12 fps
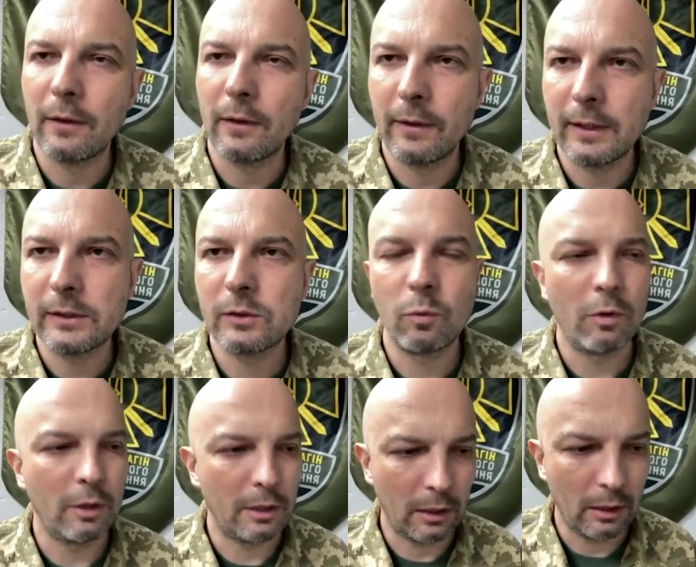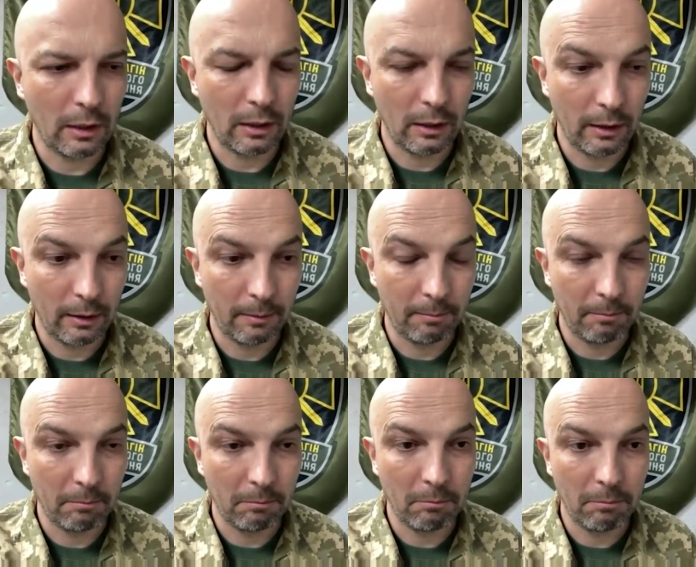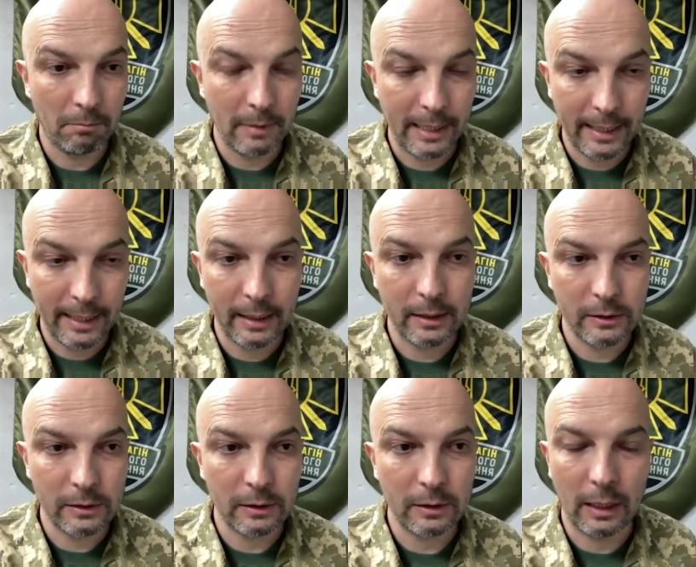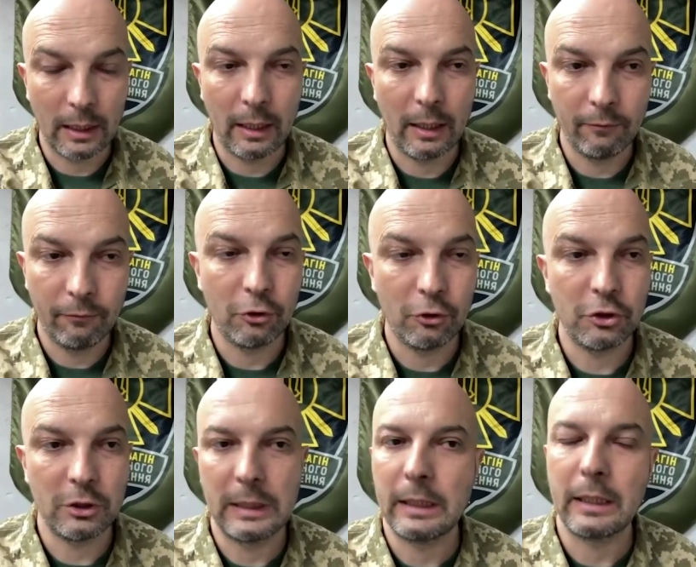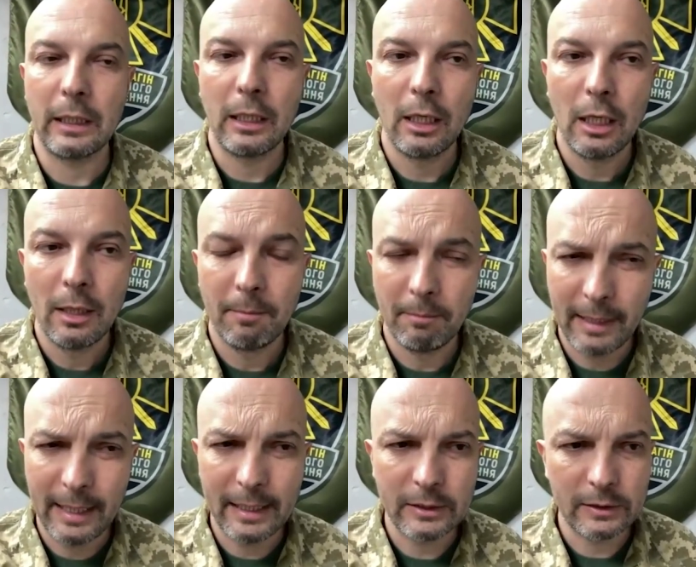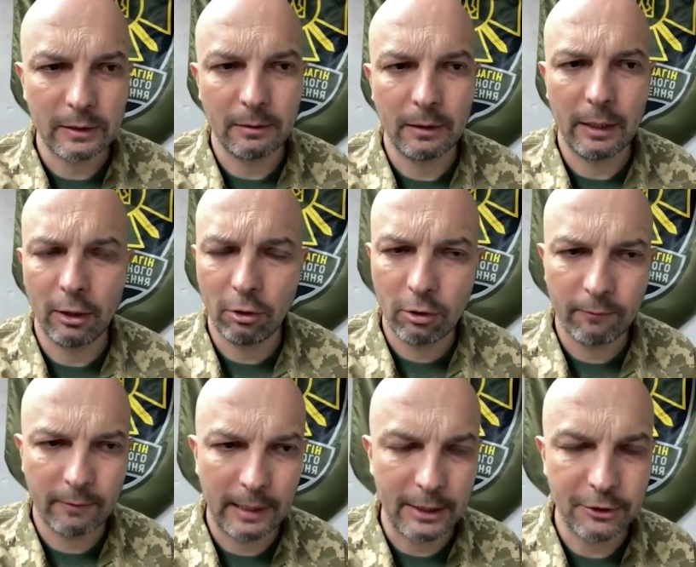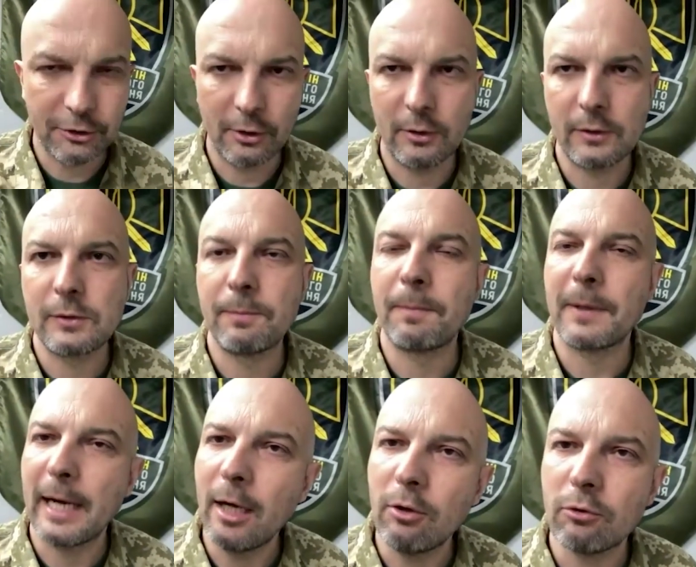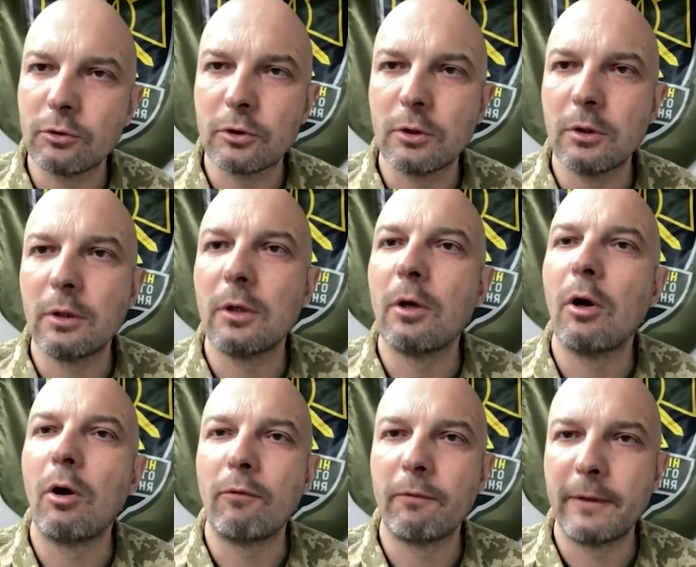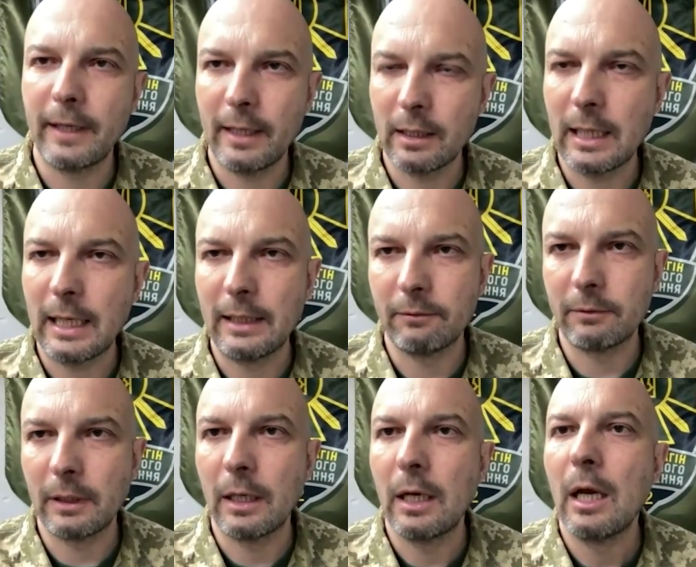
Uh, that's what uh, makes, unfortunately, makes uh, a lot of Russians proud uh, of their country.